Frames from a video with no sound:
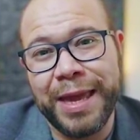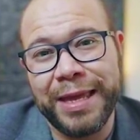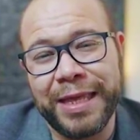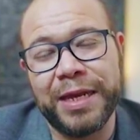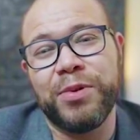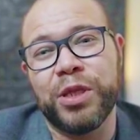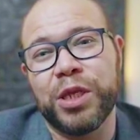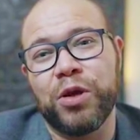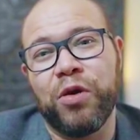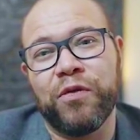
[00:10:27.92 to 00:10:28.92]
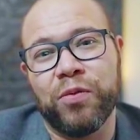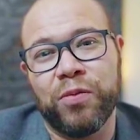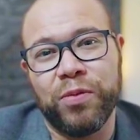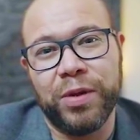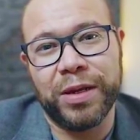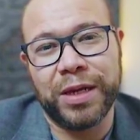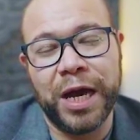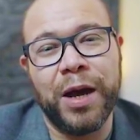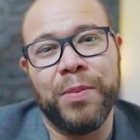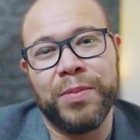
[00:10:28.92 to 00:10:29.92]
That ability to
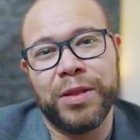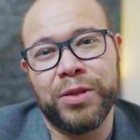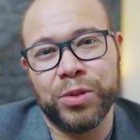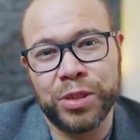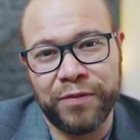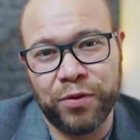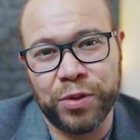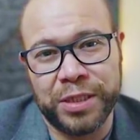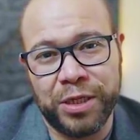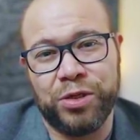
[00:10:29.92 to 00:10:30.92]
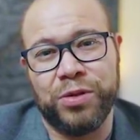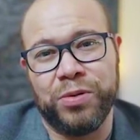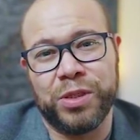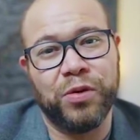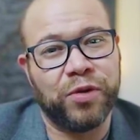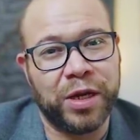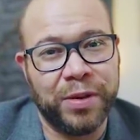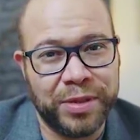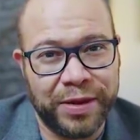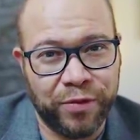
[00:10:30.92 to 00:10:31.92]
overcome those diverse issues, to
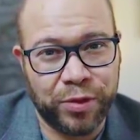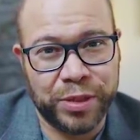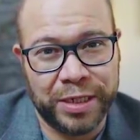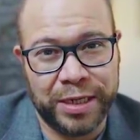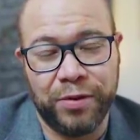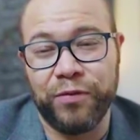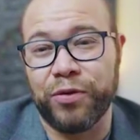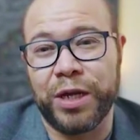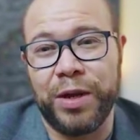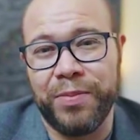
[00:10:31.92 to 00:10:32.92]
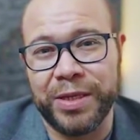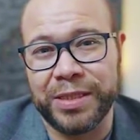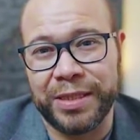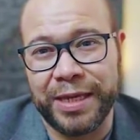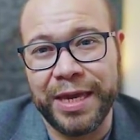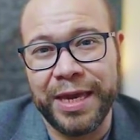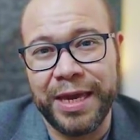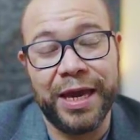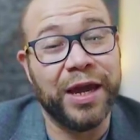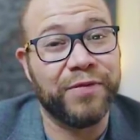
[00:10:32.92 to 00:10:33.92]
overcome diversity, overcome basically
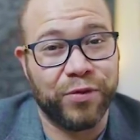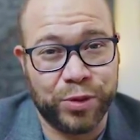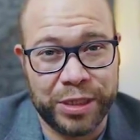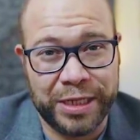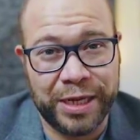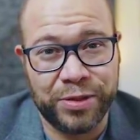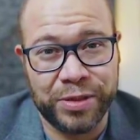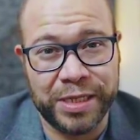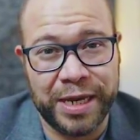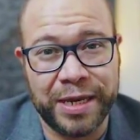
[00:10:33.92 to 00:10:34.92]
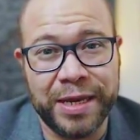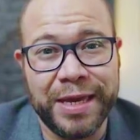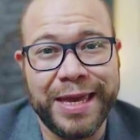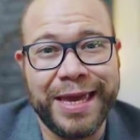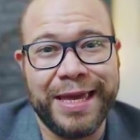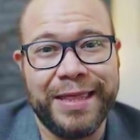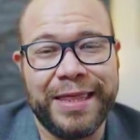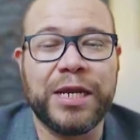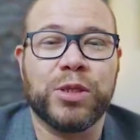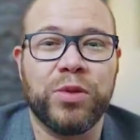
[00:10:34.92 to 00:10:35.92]
adversity, I should say,
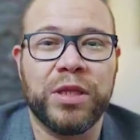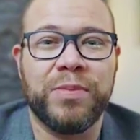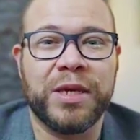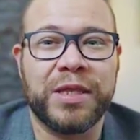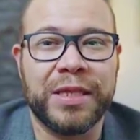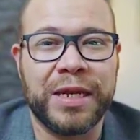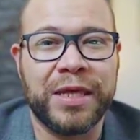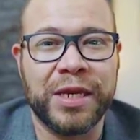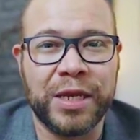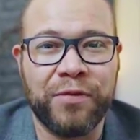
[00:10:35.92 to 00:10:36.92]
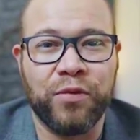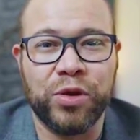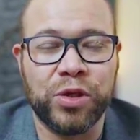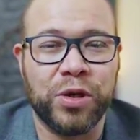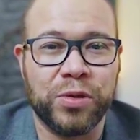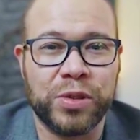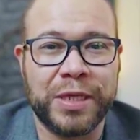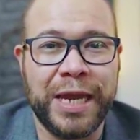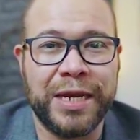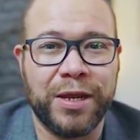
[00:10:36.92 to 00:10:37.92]
that is really the big thing that I think everyone should
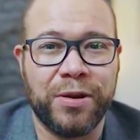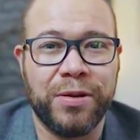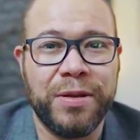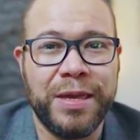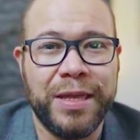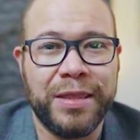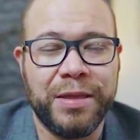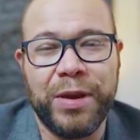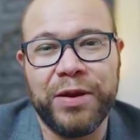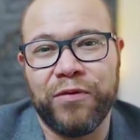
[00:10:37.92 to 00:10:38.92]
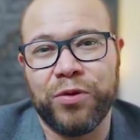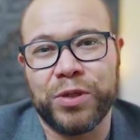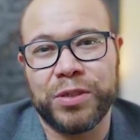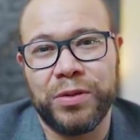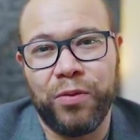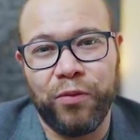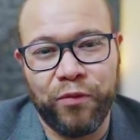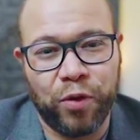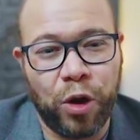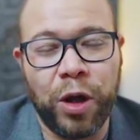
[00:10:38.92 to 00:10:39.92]
understand here. The metaverse,
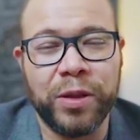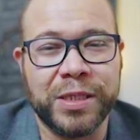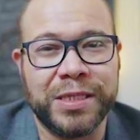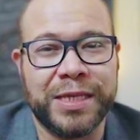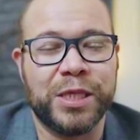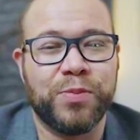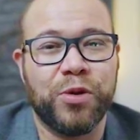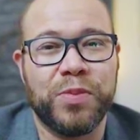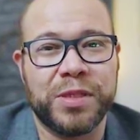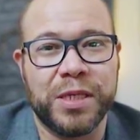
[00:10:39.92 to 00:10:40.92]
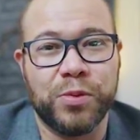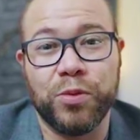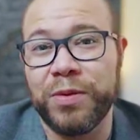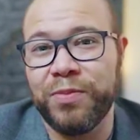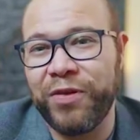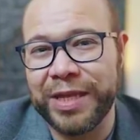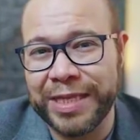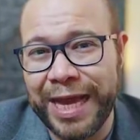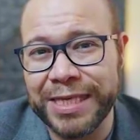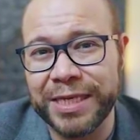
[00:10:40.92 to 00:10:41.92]
for all its intents purposes, will be
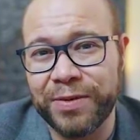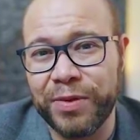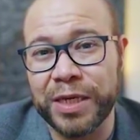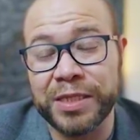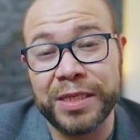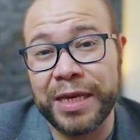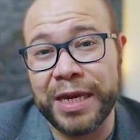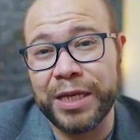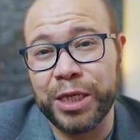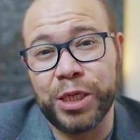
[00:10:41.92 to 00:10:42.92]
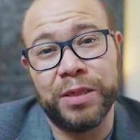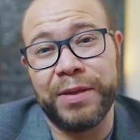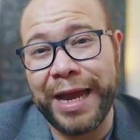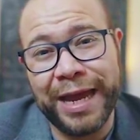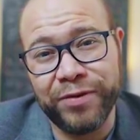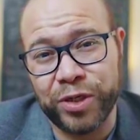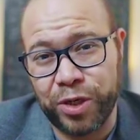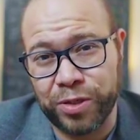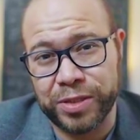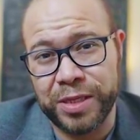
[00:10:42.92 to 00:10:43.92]
fantastic because in the end, it's all about
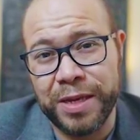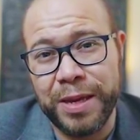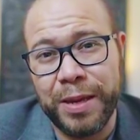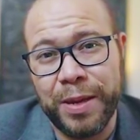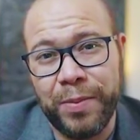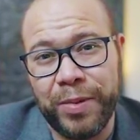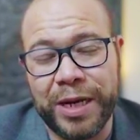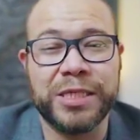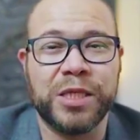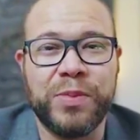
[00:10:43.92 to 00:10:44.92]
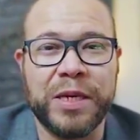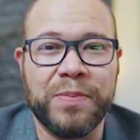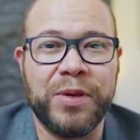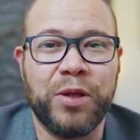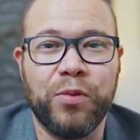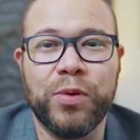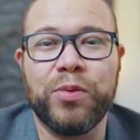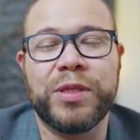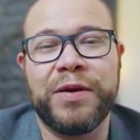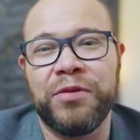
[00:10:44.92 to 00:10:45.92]
avatars. But as it's being built, we
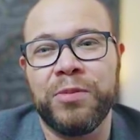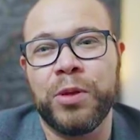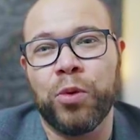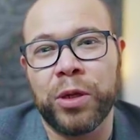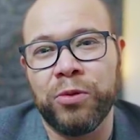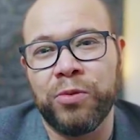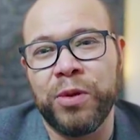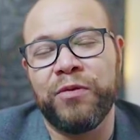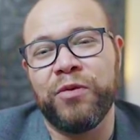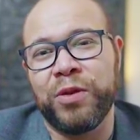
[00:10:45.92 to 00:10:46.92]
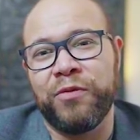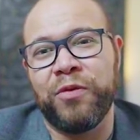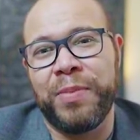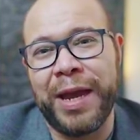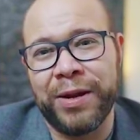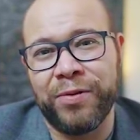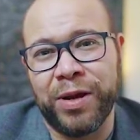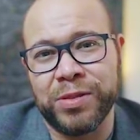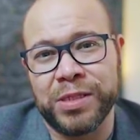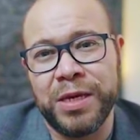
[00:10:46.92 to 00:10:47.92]
will definitely be working with people from different
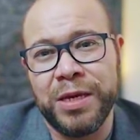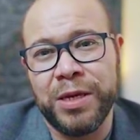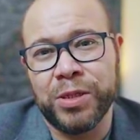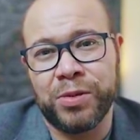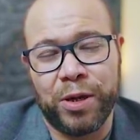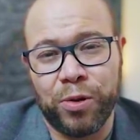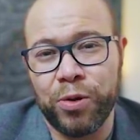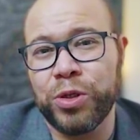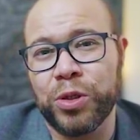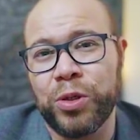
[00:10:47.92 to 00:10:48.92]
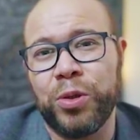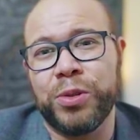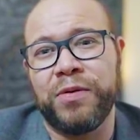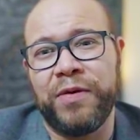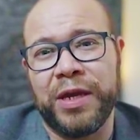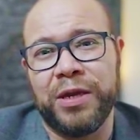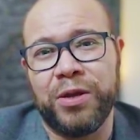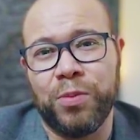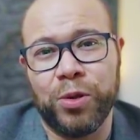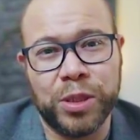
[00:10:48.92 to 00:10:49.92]
backgrounds. So I urge you to cultivate
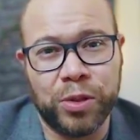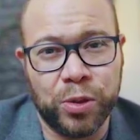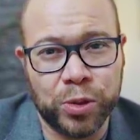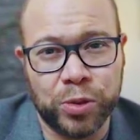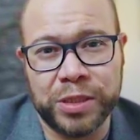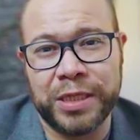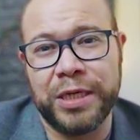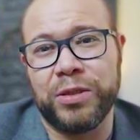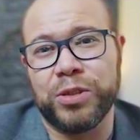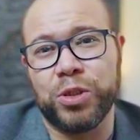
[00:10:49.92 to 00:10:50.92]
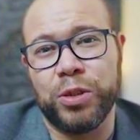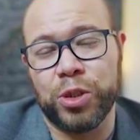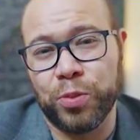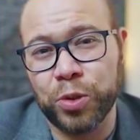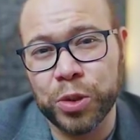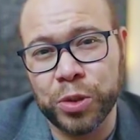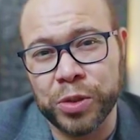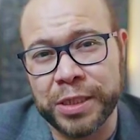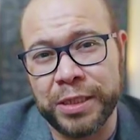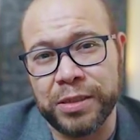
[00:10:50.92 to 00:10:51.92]
your multicultural skills, your interpersonal
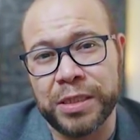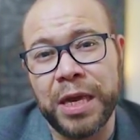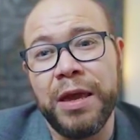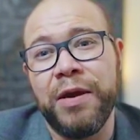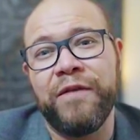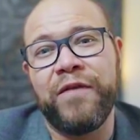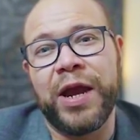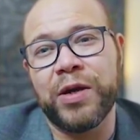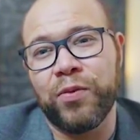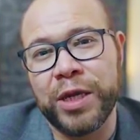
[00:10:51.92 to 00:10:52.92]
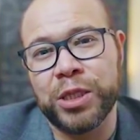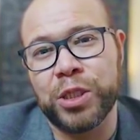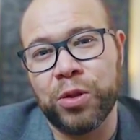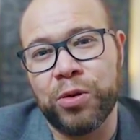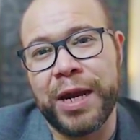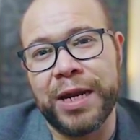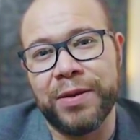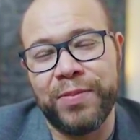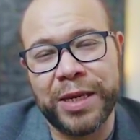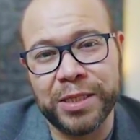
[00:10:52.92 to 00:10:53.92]
skills. Find ways to learn how
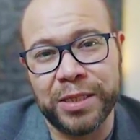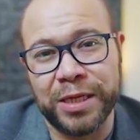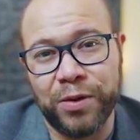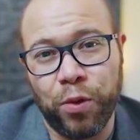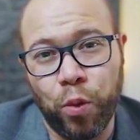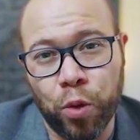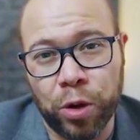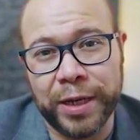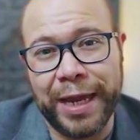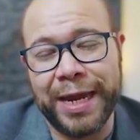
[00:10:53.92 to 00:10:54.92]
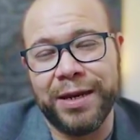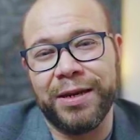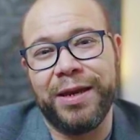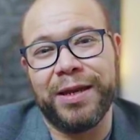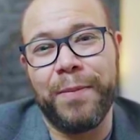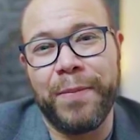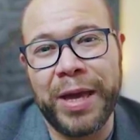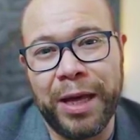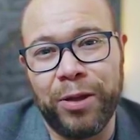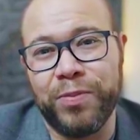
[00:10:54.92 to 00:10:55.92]
to basically work and
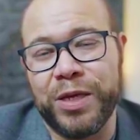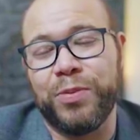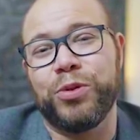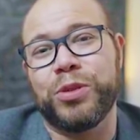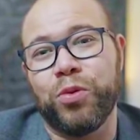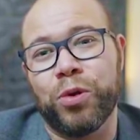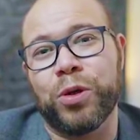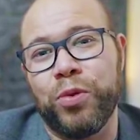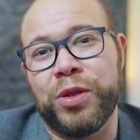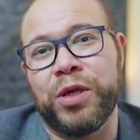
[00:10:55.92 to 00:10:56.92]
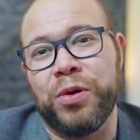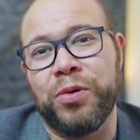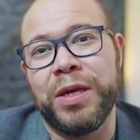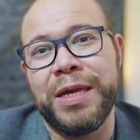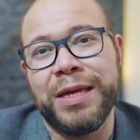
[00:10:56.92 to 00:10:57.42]
compel people to work with you.